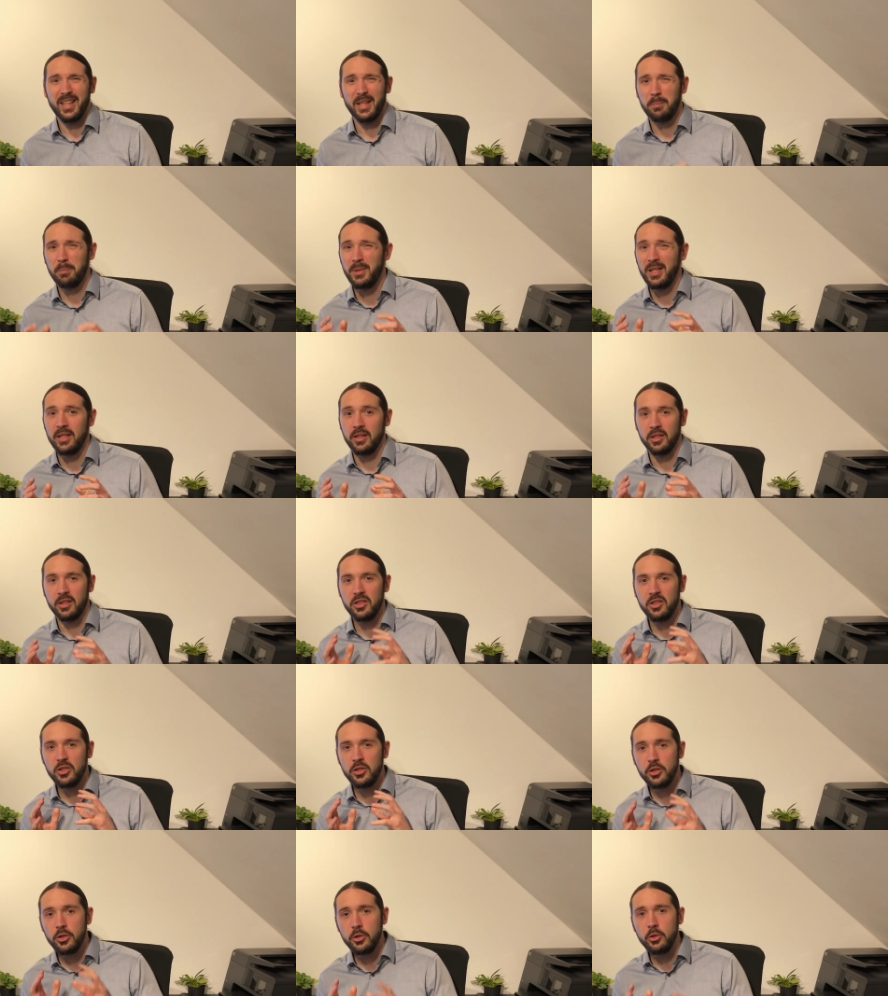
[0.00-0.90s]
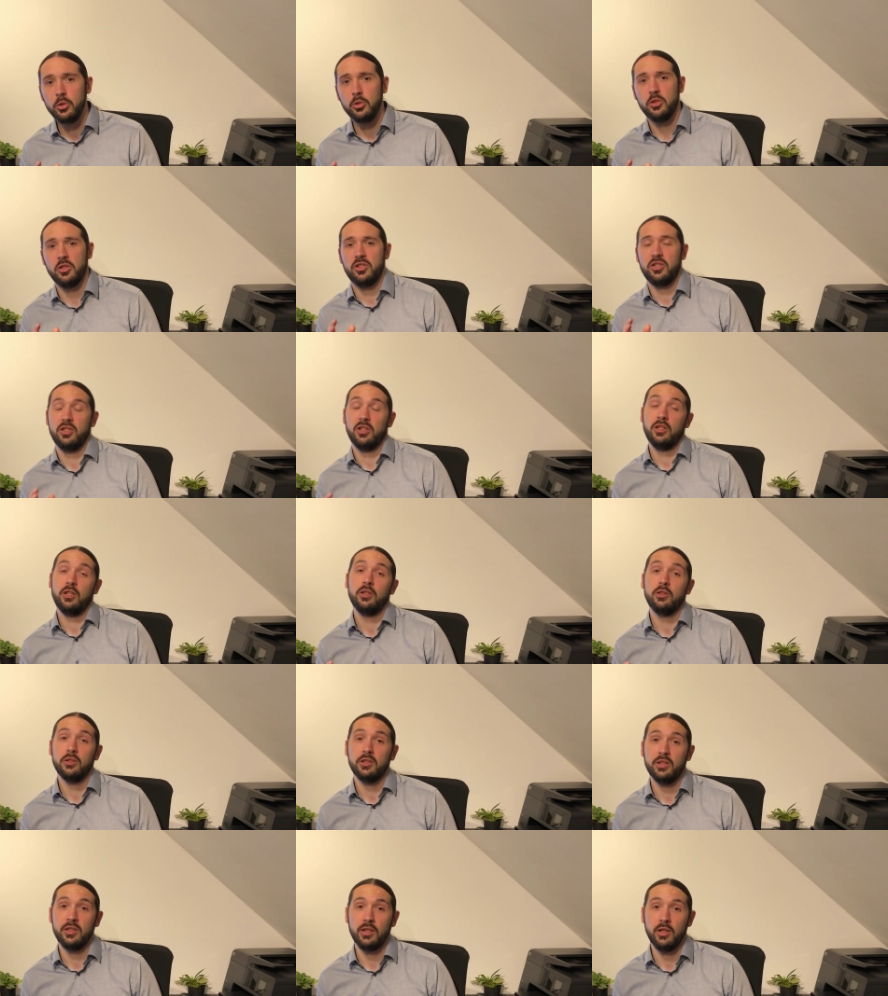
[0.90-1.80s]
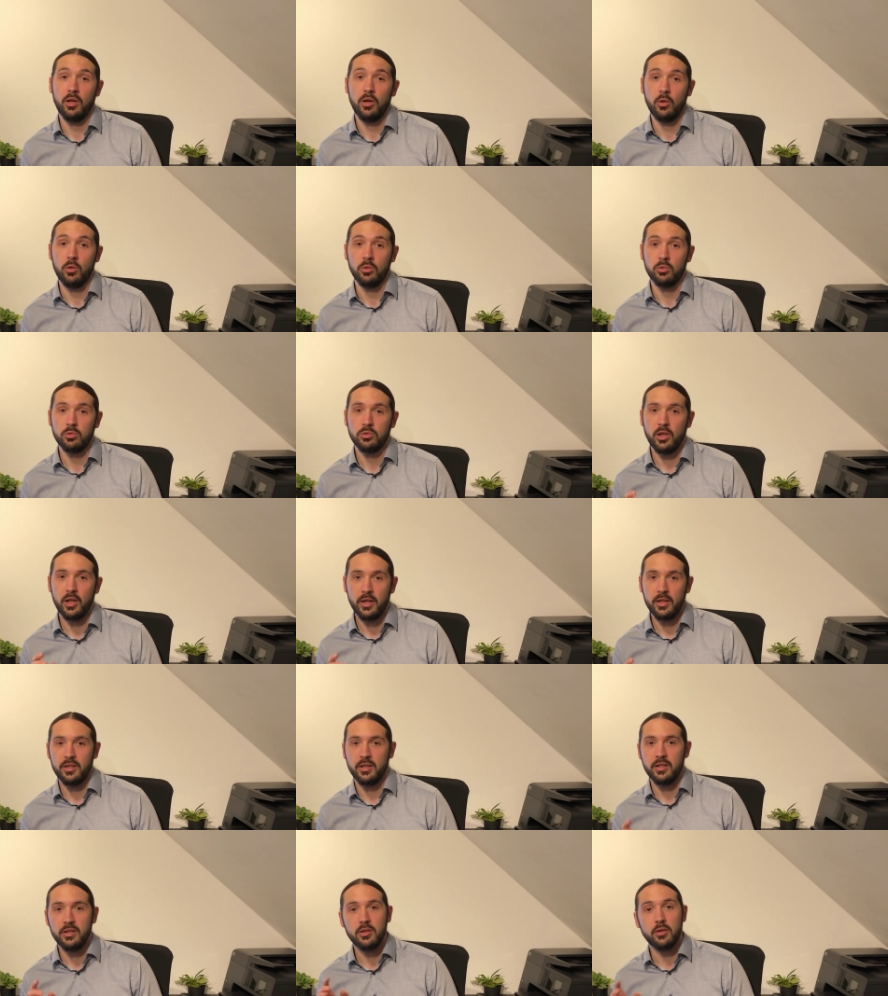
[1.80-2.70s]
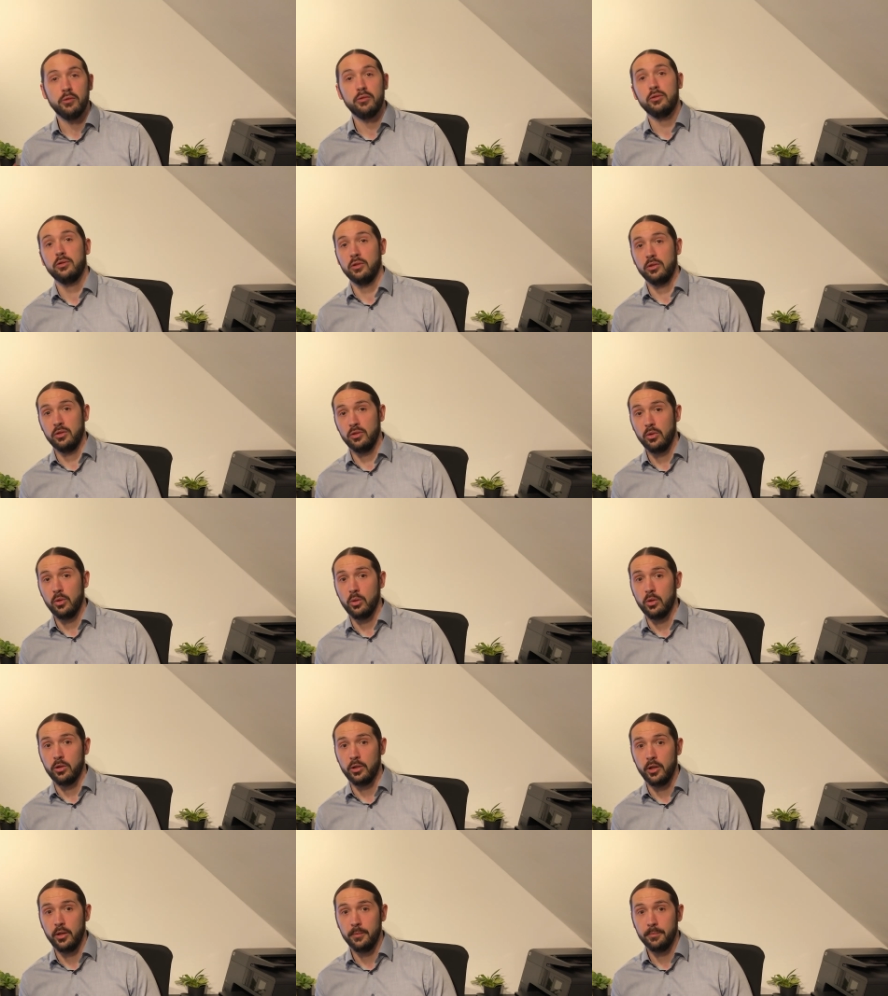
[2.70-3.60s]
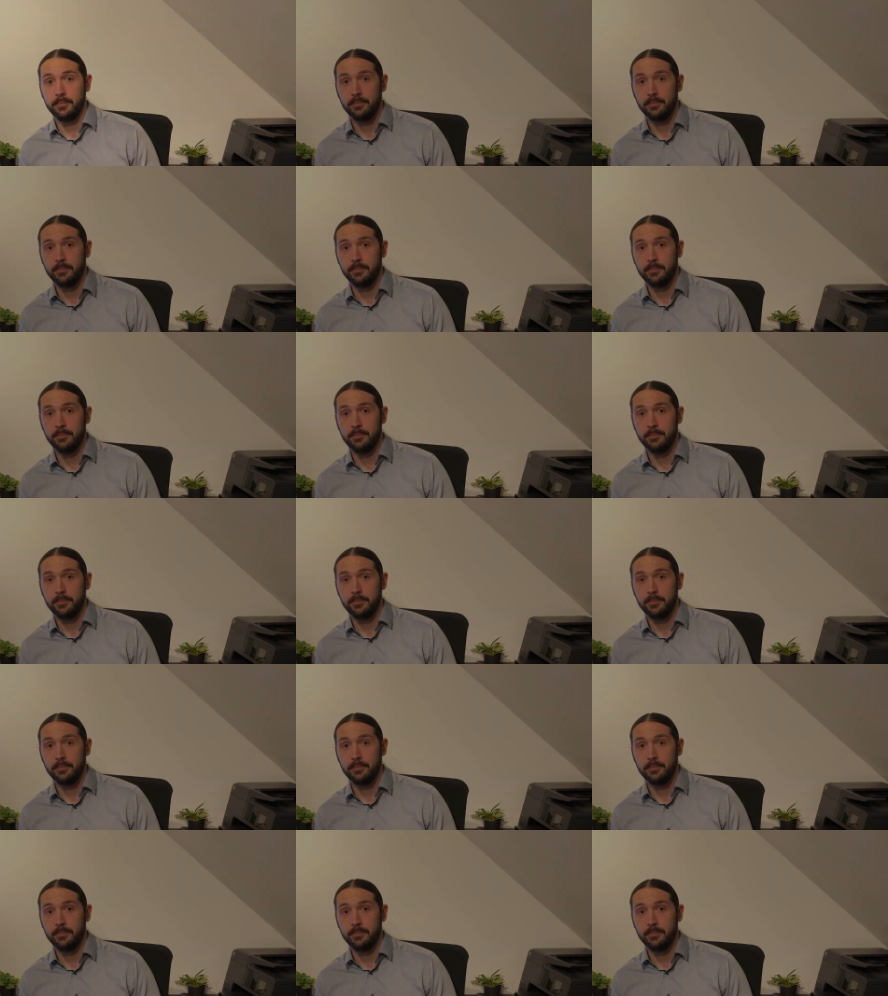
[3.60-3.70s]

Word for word: that be a huge security hole right in your front door.